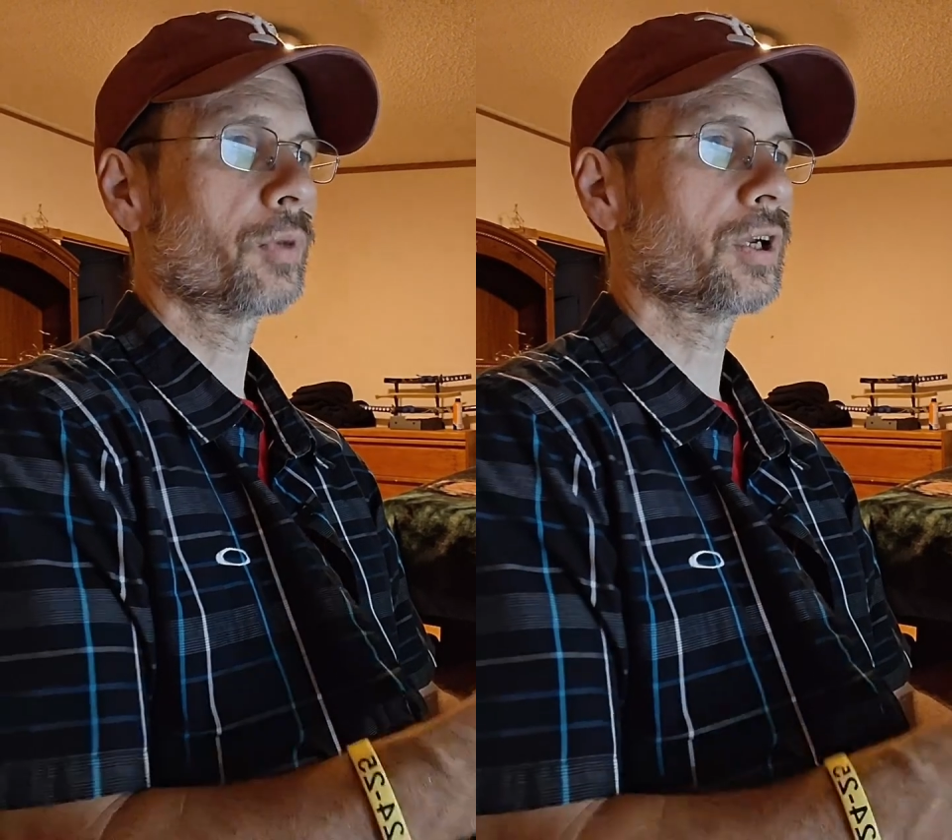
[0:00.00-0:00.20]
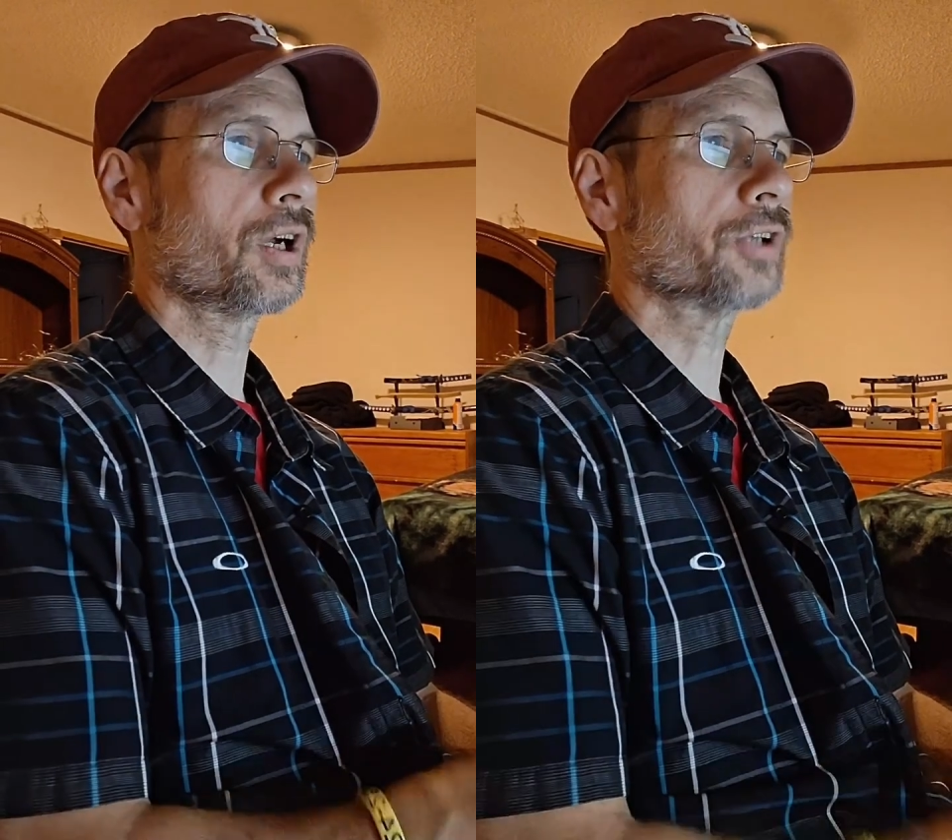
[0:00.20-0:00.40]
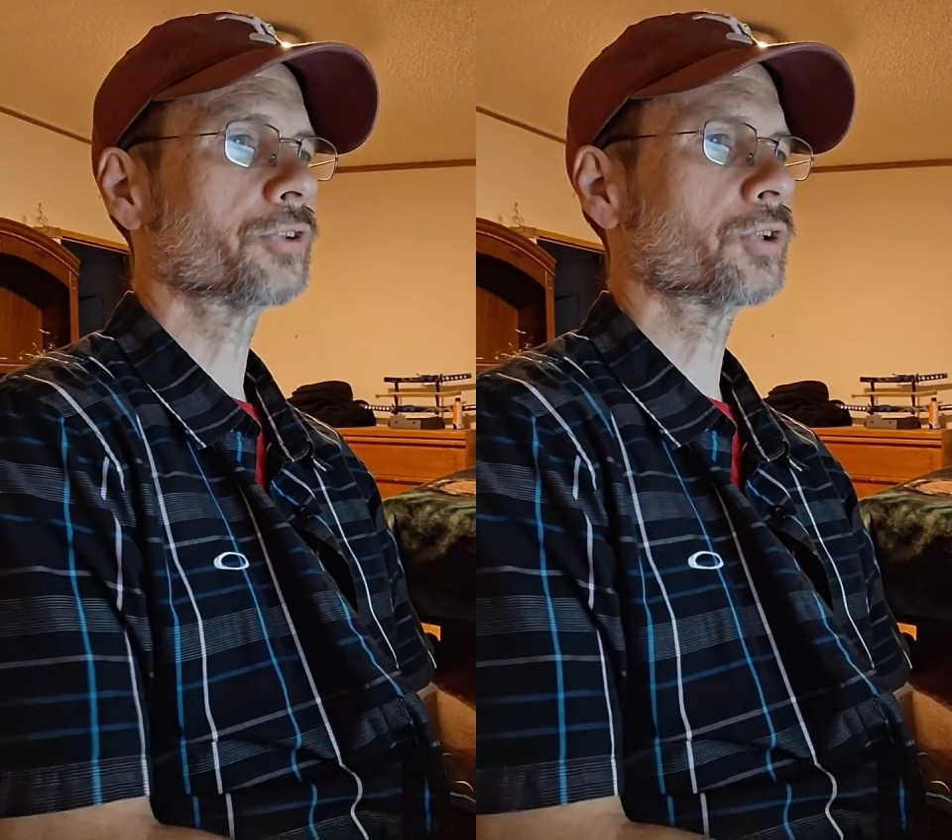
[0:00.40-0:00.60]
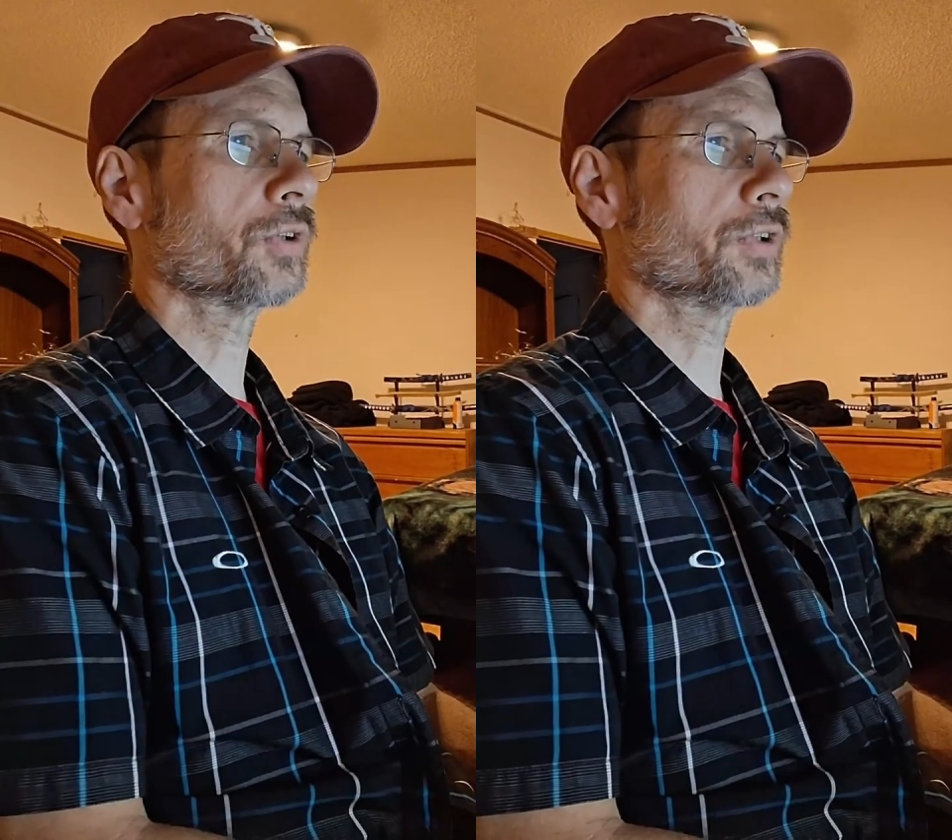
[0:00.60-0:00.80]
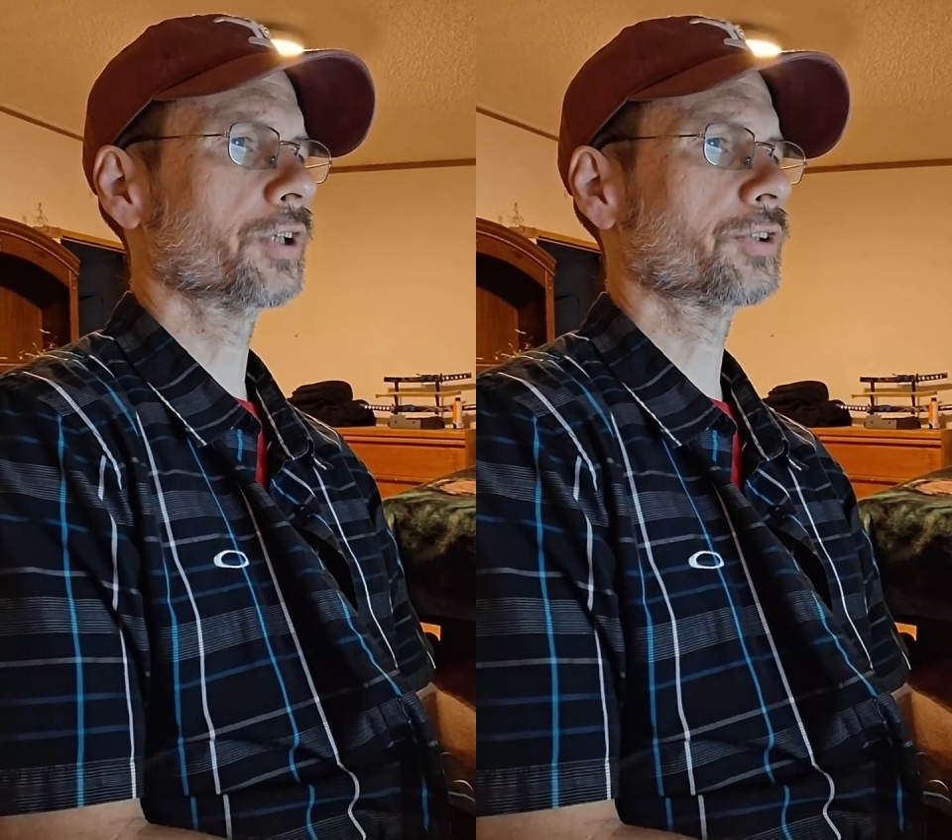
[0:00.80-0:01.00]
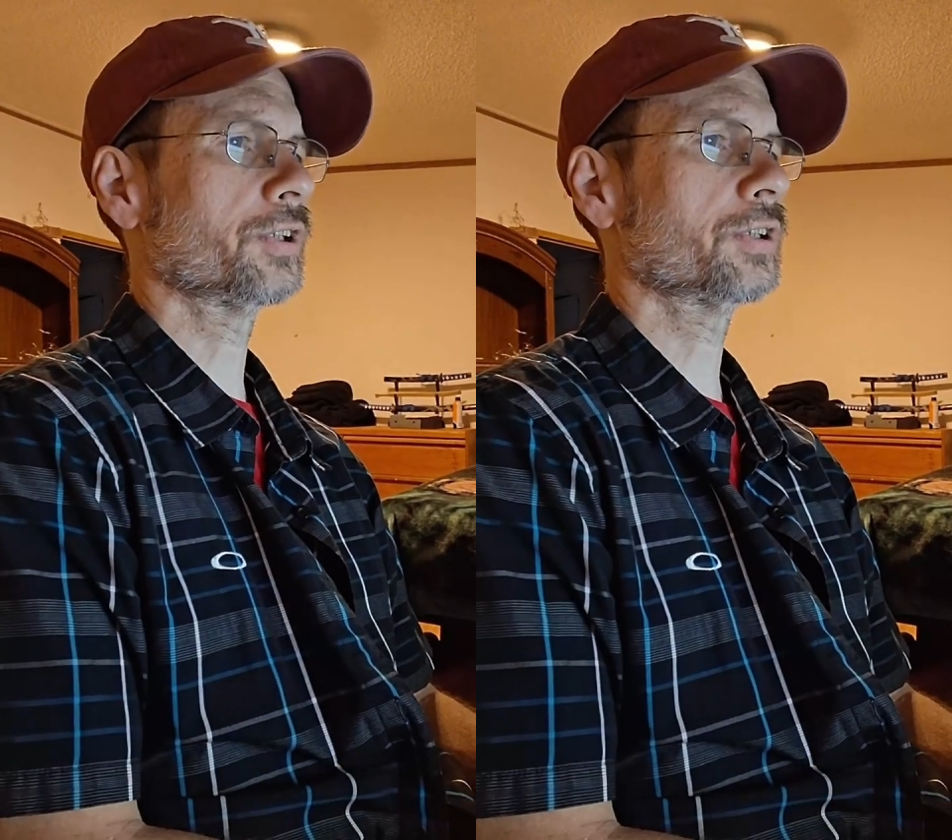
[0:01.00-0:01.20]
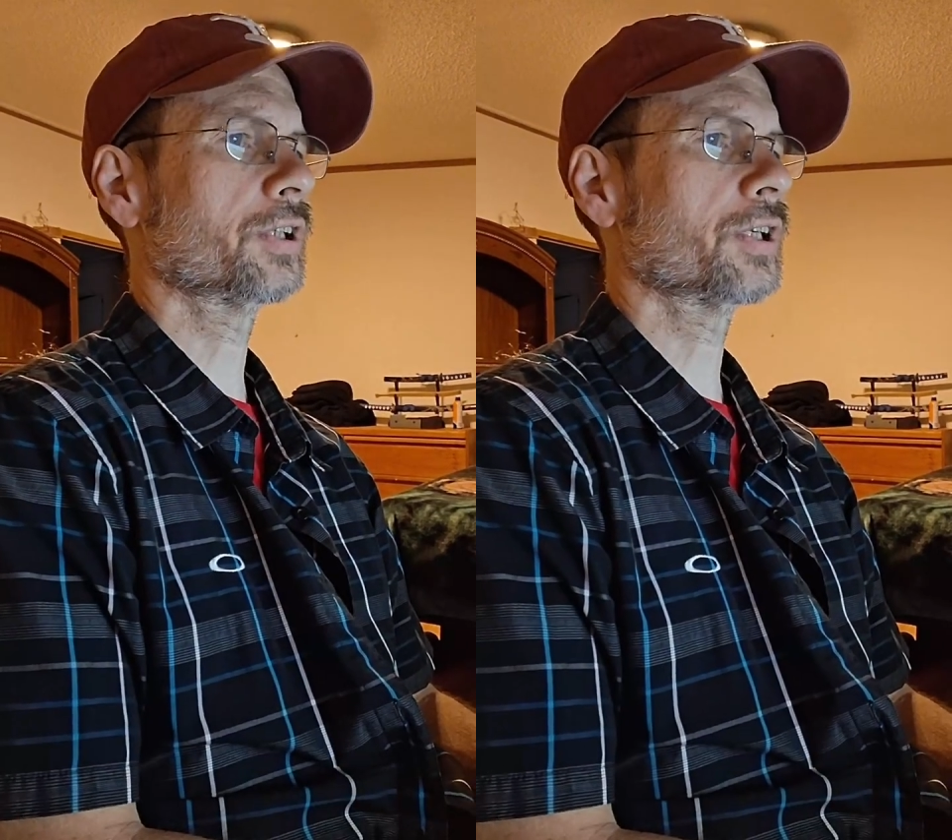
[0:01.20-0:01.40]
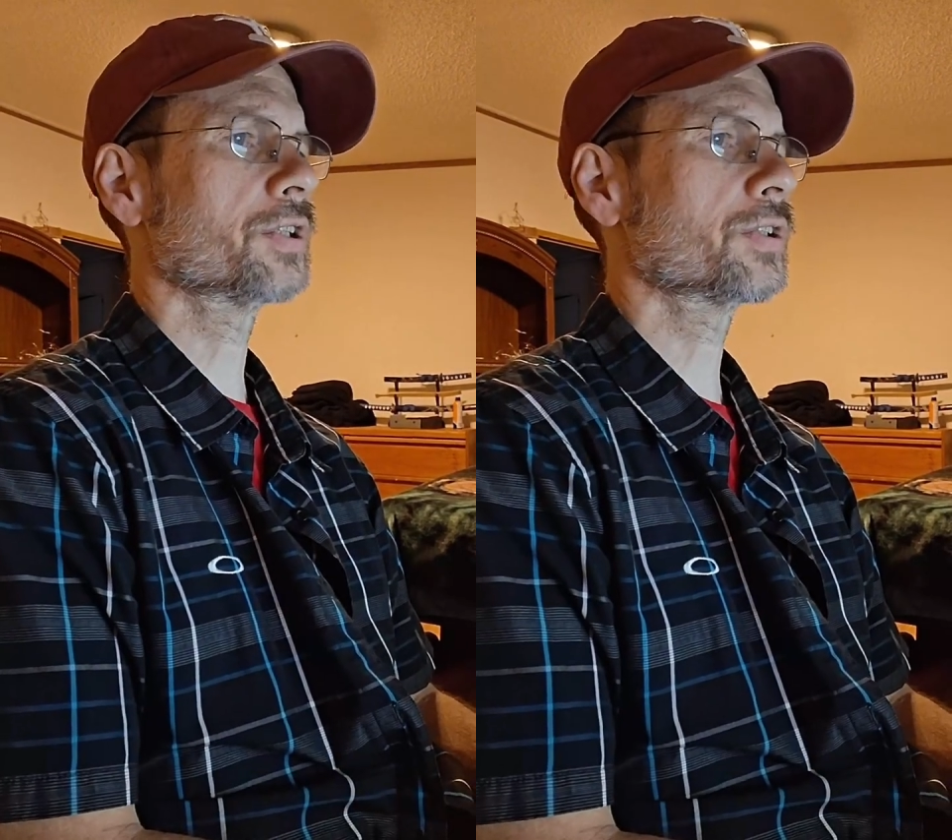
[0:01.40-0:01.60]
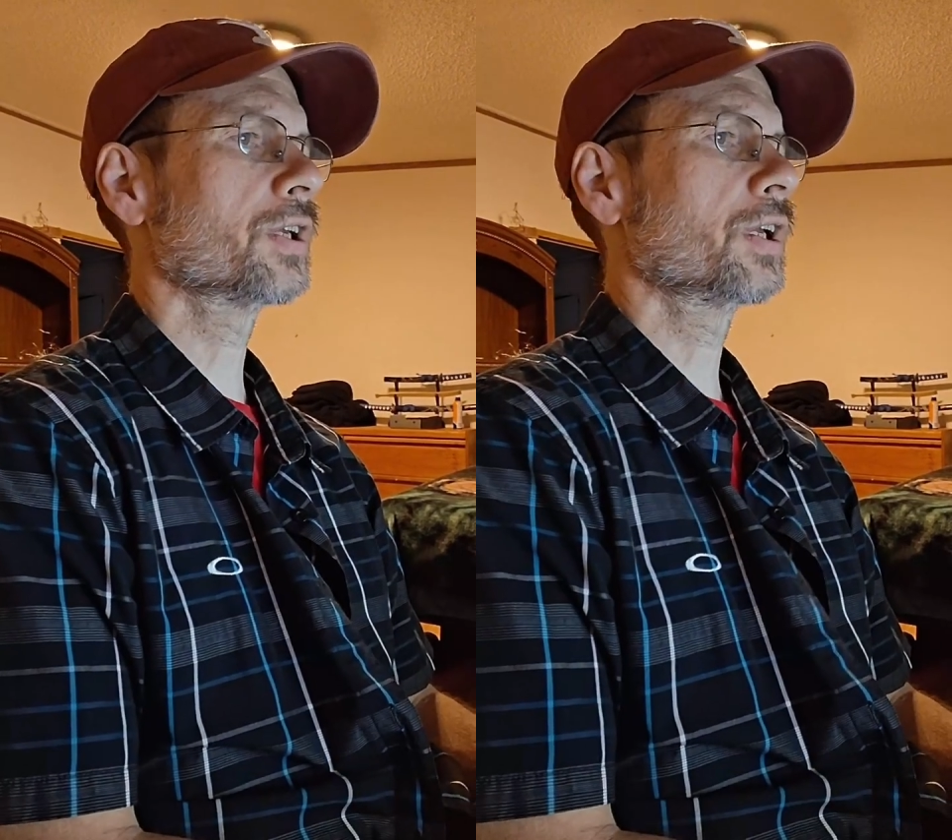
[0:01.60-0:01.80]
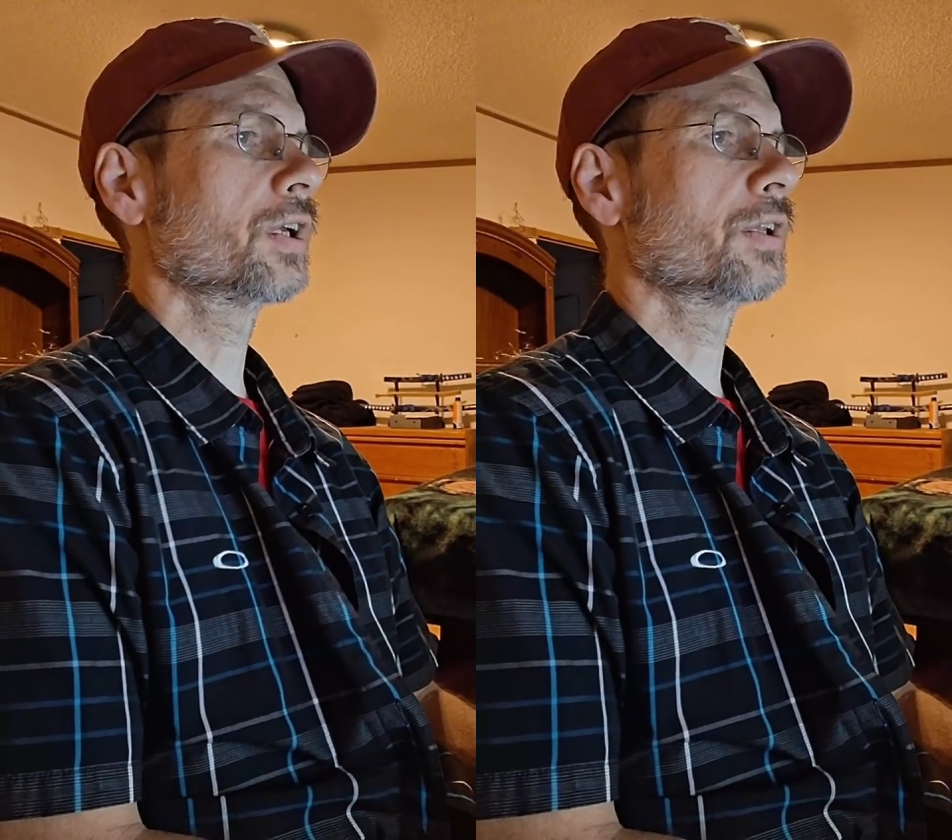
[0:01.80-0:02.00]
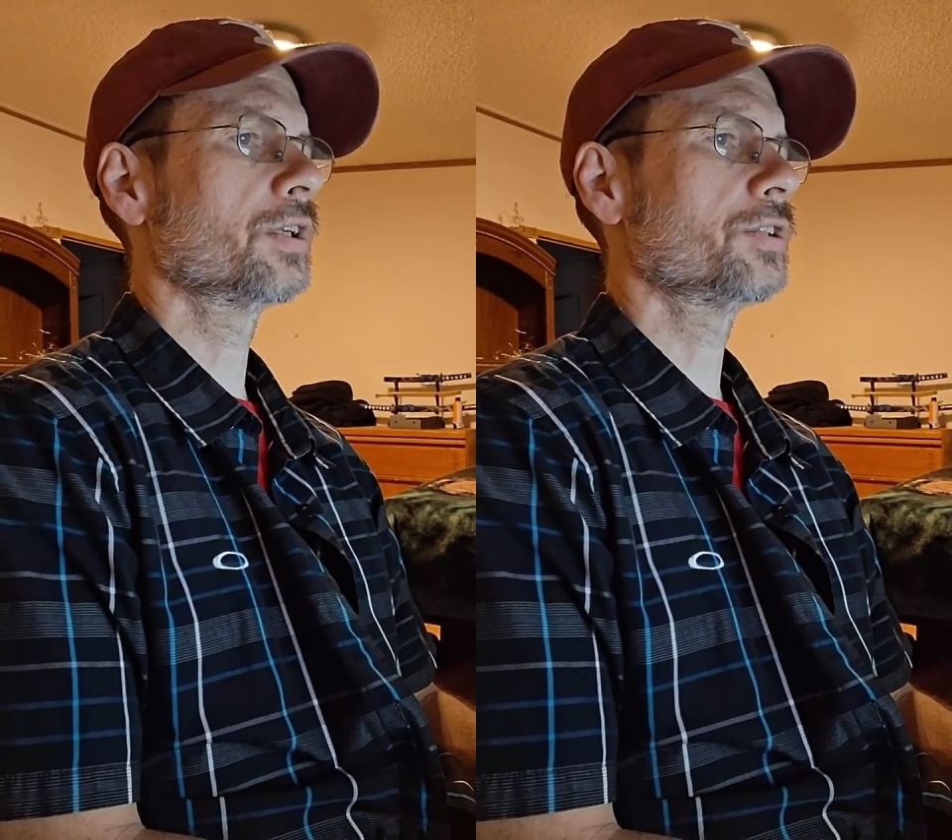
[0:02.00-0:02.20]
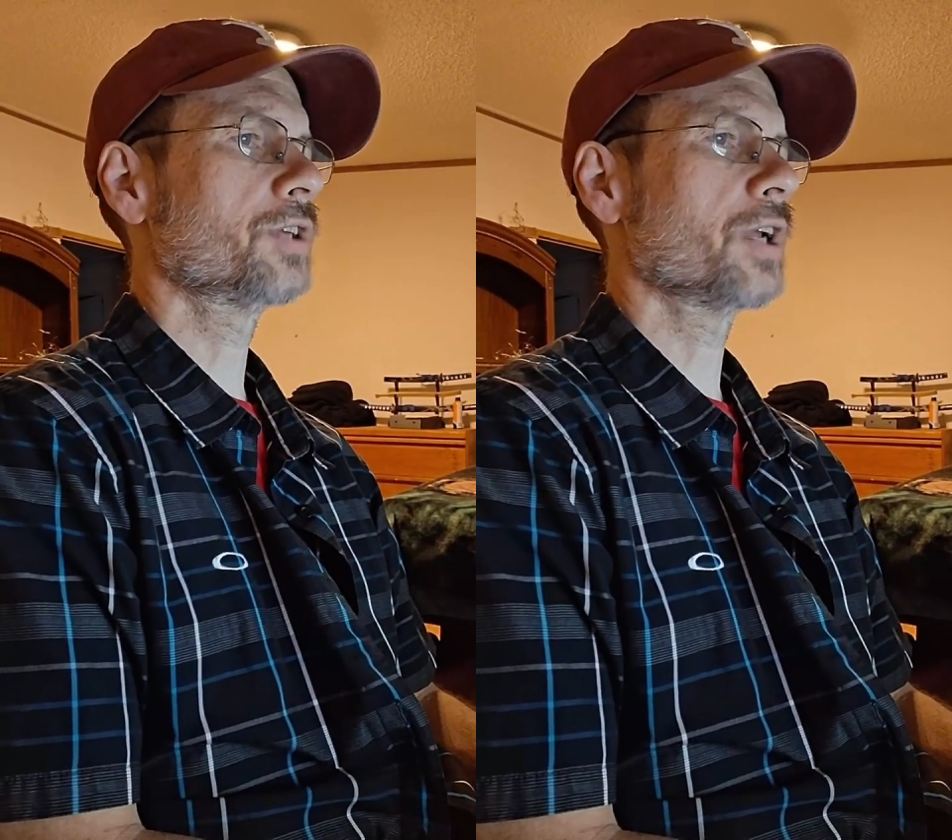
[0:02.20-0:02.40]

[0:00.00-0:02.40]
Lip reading: But he also lists, and he says that